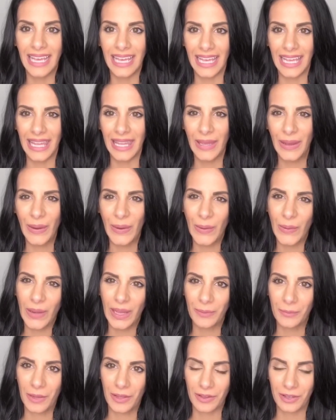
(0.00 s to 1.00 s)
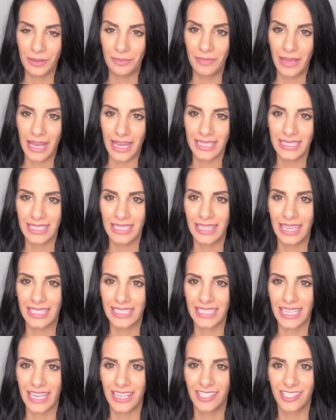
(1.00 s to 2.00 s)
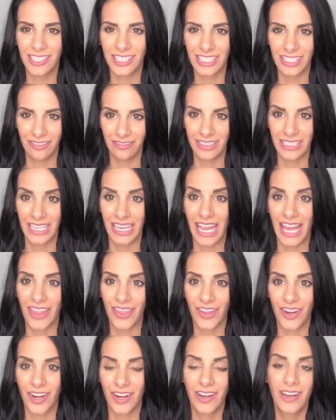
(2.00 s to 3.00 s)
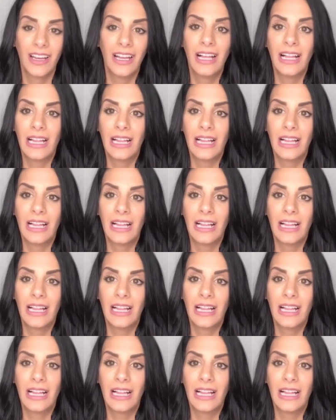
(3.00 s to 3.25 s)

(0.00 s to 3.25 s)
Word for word: Hello and welcome back to Let's Get Your Shift Together.